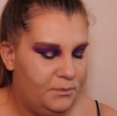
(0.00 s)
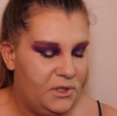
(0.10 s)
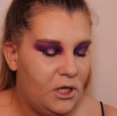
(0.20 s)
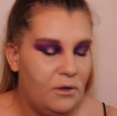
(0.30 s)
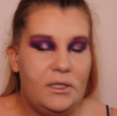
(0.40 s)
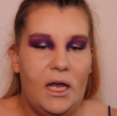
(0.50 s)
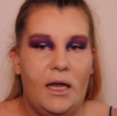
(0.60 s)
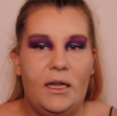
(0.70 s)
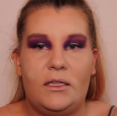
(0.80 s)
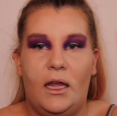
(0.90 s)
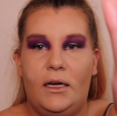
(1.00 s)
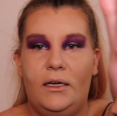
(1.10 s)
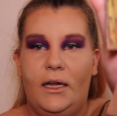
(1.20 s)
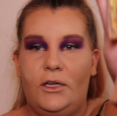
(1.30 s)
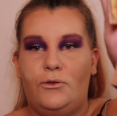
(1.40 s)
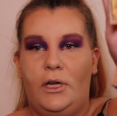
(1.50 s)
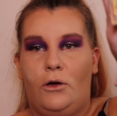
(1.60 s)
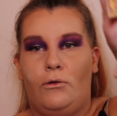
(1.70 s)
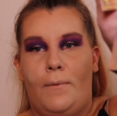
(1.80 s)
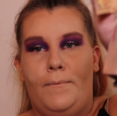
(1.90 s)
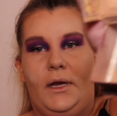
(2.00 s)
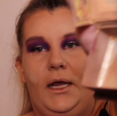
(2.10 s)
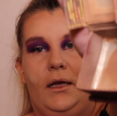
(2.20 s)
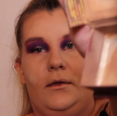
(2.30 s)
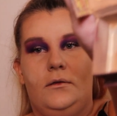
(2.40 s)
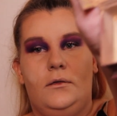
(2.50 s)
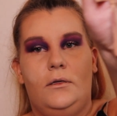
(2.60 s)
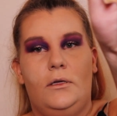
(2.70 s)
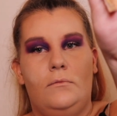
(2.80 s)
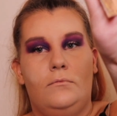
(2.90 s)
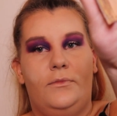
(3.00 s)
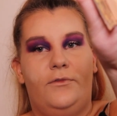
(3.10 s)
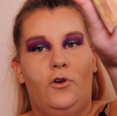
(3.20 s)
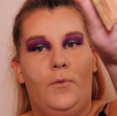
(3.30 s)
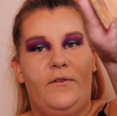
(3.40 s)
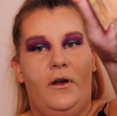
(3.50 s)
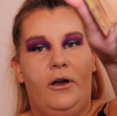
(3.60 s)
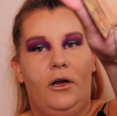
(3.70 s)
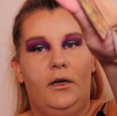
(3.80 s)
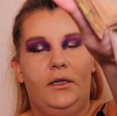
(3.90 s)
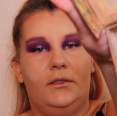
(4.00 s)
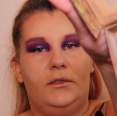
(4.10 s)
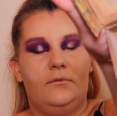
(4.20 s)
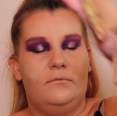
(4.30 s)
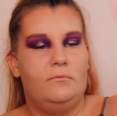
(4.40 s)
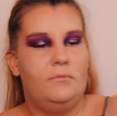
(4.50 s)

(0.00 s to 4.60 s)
so sad. It's like literally crumbling before my very eyes.